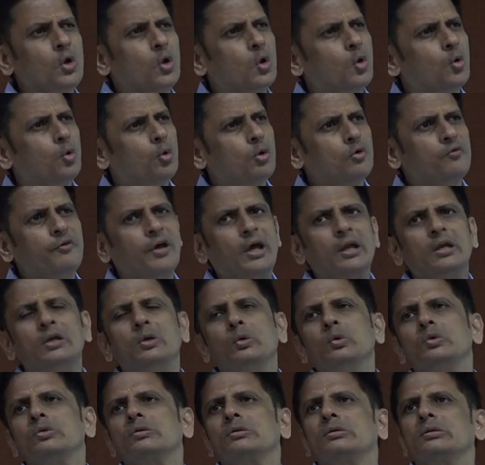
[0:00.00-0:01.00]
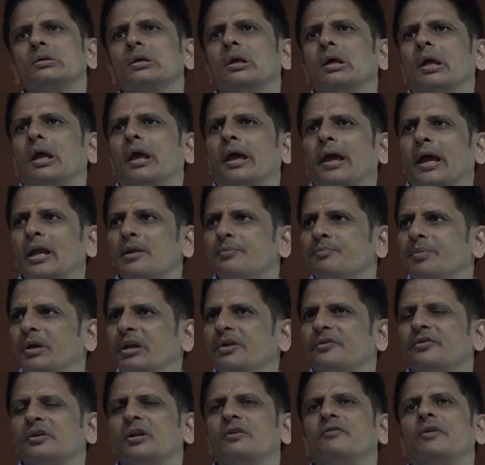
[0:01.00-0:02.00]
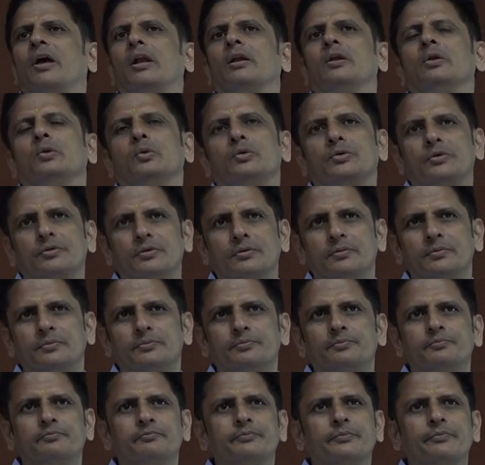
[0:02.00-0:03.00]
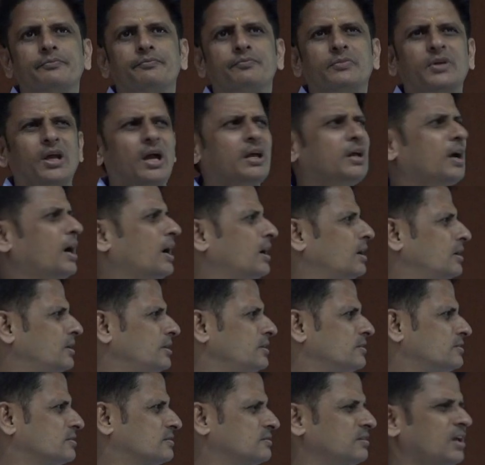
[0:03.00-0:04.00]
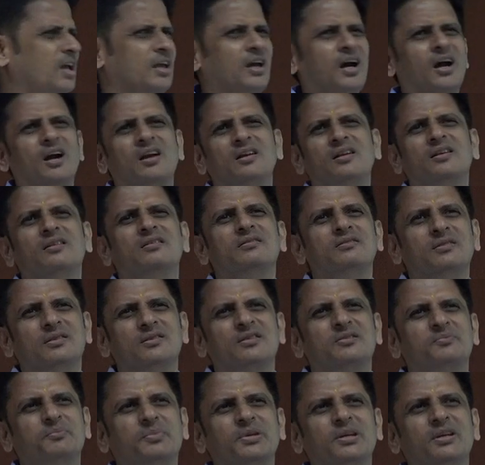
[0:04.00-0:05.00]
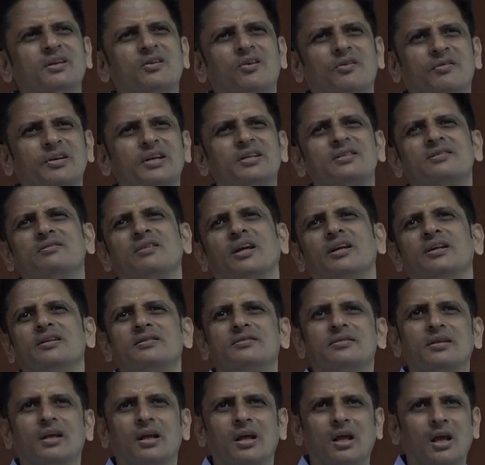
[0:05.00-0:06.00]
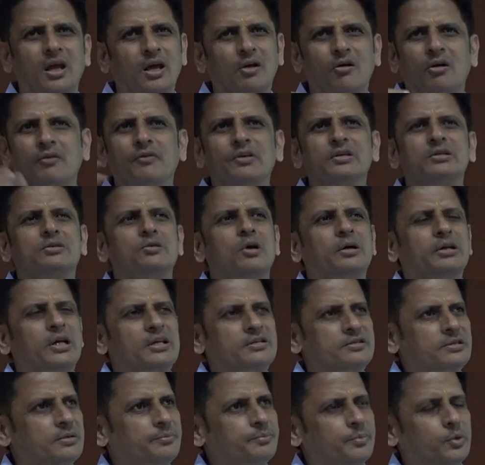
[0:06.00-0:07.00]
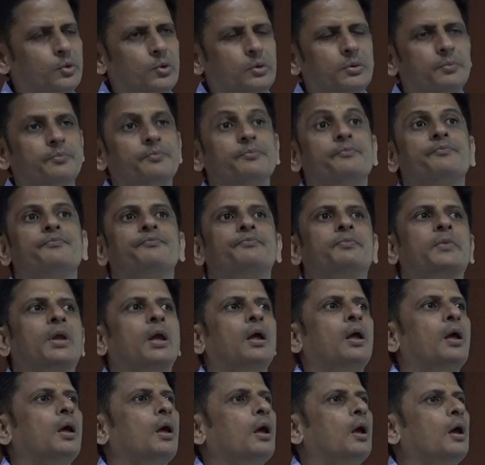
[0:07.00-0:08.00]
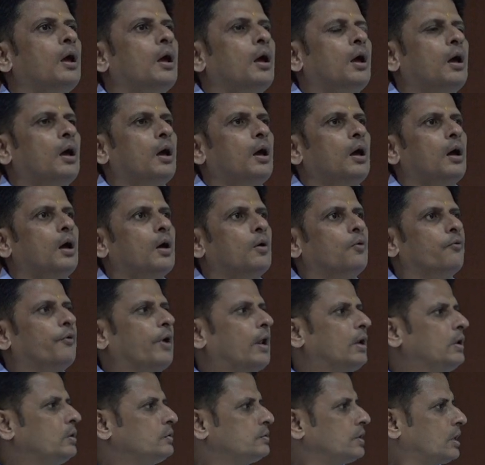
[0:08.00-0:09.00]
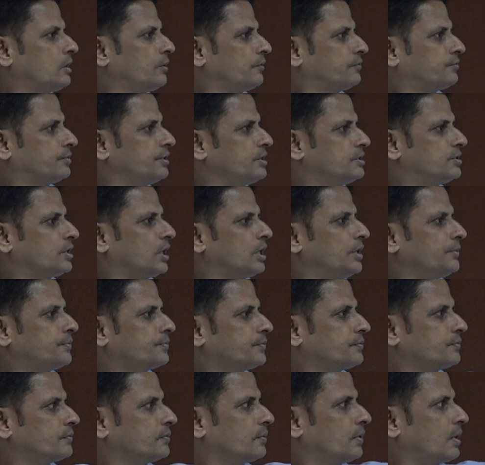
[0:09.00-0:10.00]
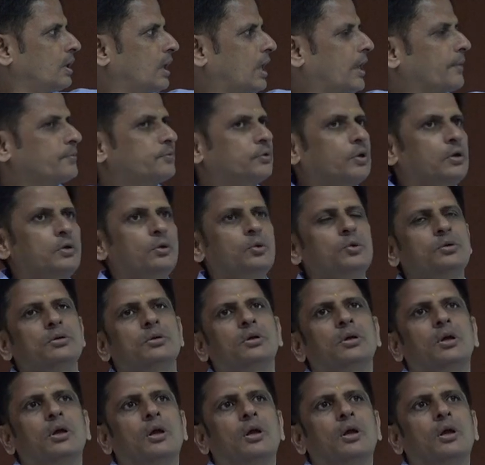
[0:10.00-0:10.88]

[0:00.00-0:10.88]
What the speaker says: core values, and peripheral values. I hardly speak or read slides. I always talk extempore. Values are of three types: absolute,